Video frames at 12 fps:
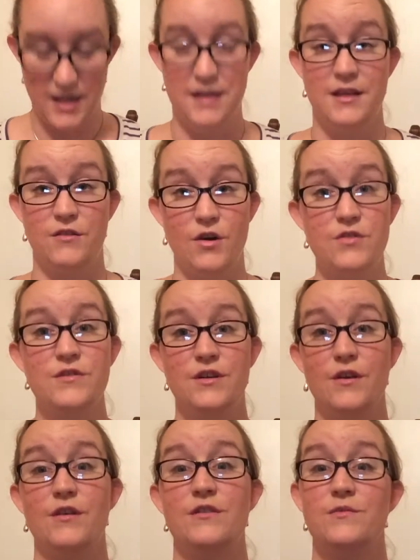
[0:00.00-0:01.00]
And the grocery
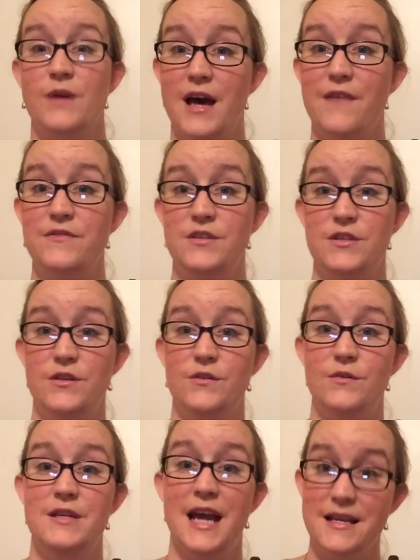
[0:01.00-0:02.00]
girls will have to
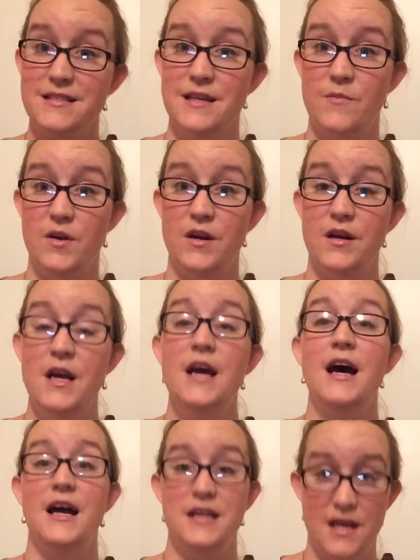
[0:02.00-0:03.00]
do, next summer,
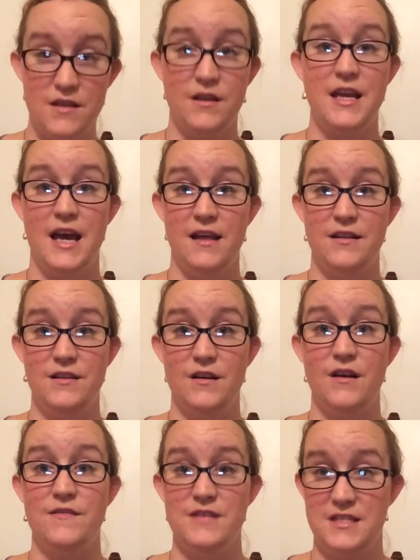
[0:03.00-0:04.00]
another calendar
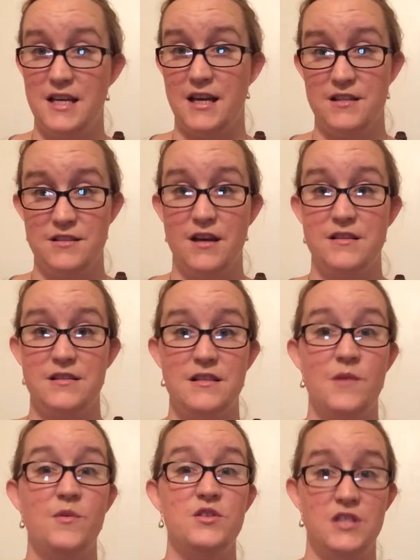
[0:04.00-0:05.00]
of the second socks of
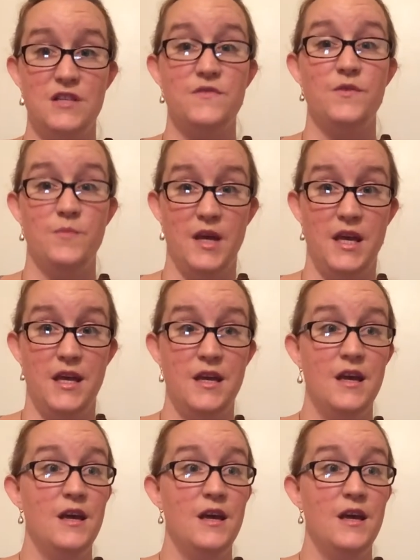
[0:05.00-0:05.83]
summer just for me,